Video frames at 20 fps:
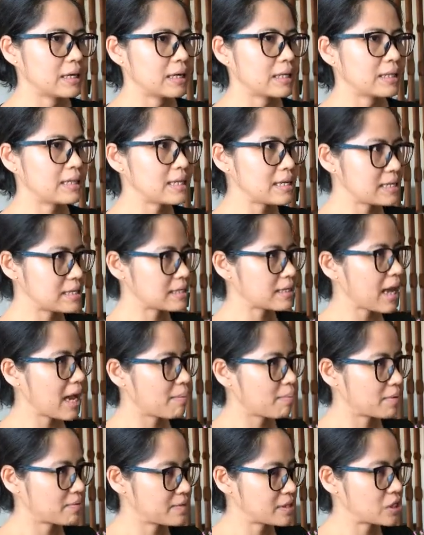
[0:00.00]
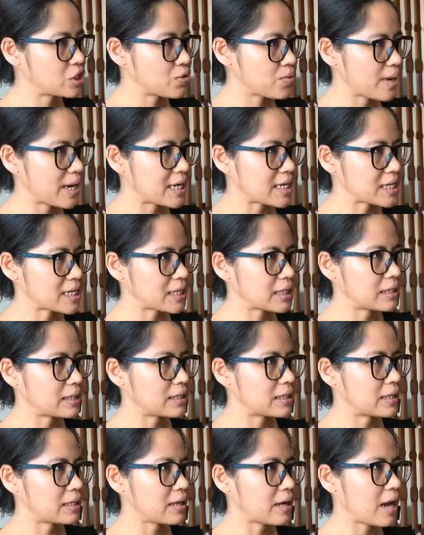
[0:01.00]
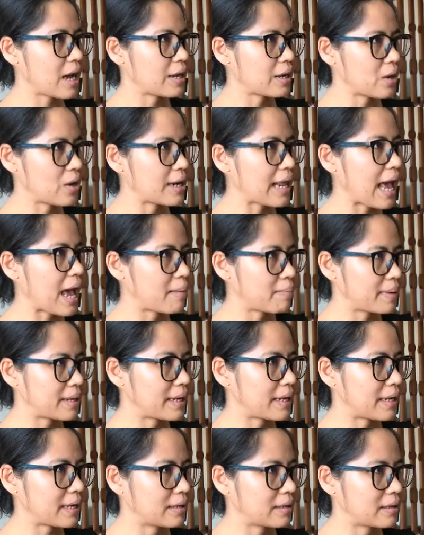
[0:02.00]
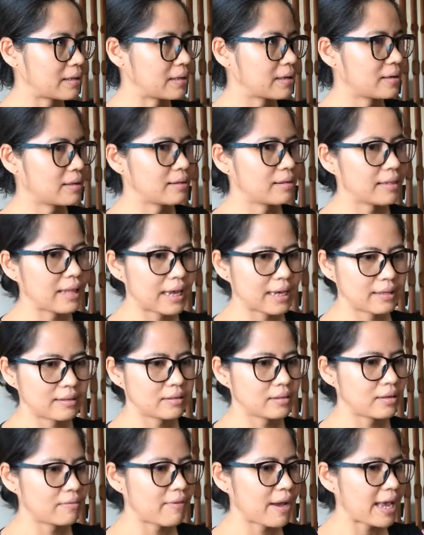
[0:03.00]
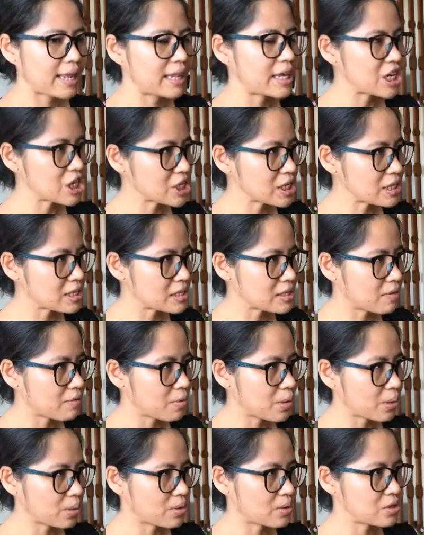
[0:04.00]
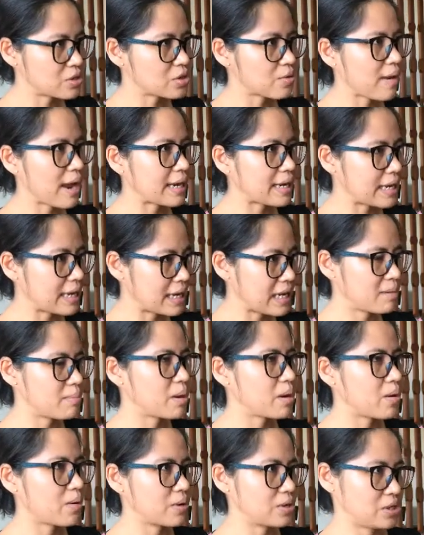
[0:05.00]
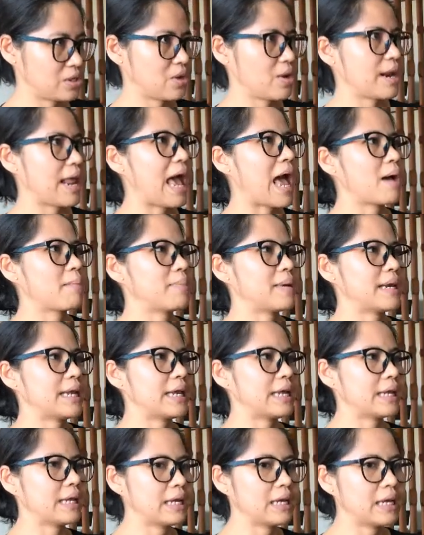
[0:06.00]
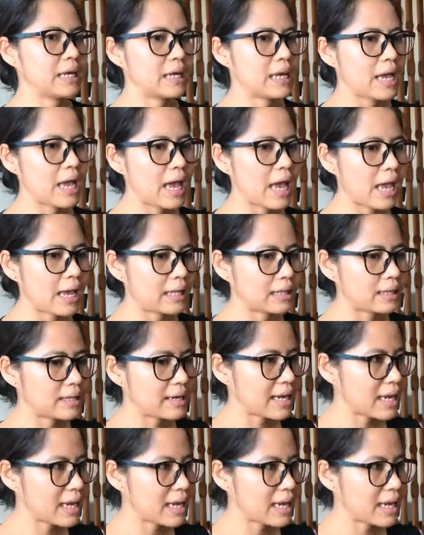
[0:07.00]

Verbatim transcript: these type of situation are not happening like the violations of workers right and labor law is not happening mm -hmm. and the